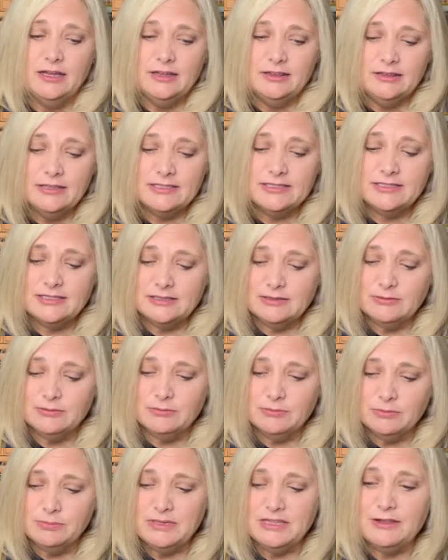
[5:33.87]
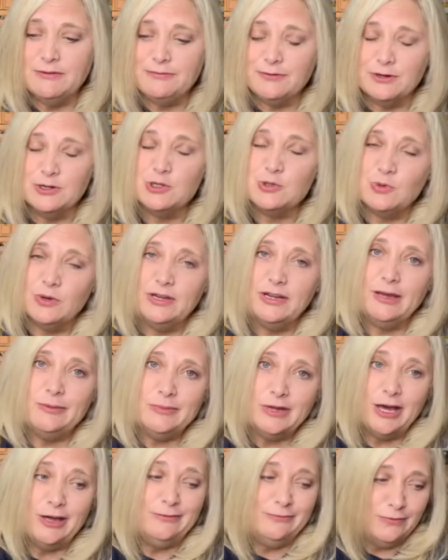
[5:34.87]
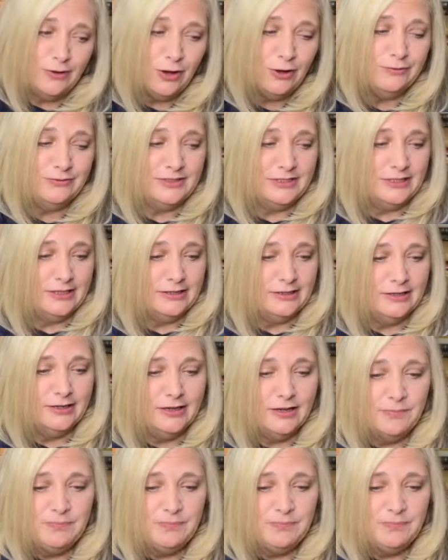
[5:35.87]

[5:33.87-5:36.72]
this will be the first one I'm not involved in.